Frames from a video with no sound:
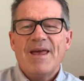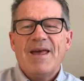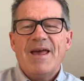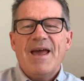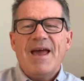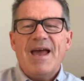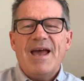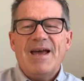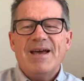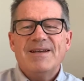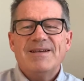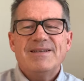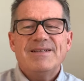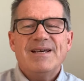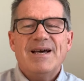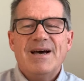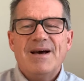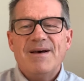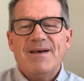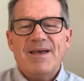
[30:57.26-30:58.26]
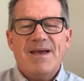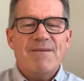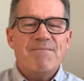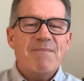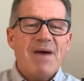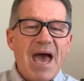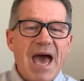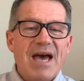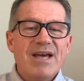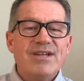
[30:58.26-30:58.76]
And
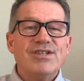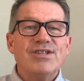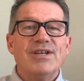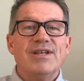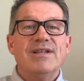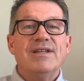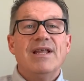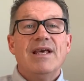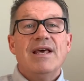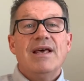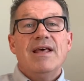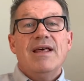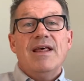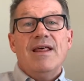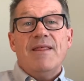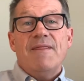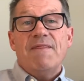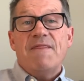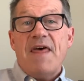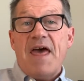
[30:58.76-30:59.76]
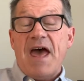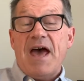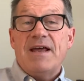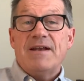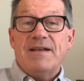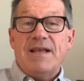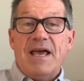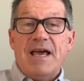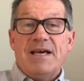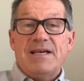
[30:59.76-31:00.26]
imagine
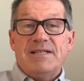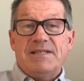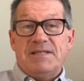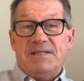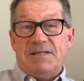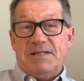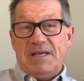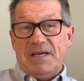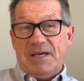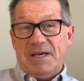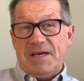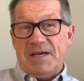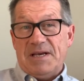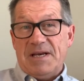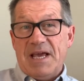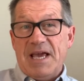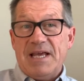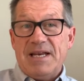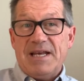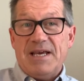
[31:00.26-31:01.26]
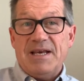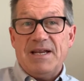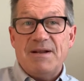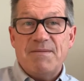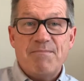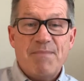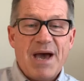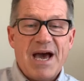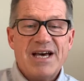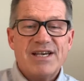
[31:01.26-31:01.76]
that as the Canadian
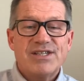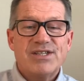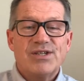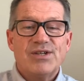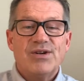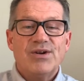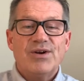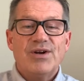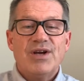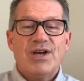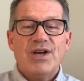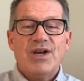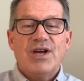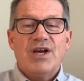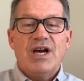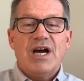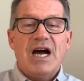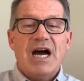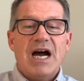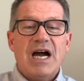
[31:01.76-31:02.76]
ambassador, I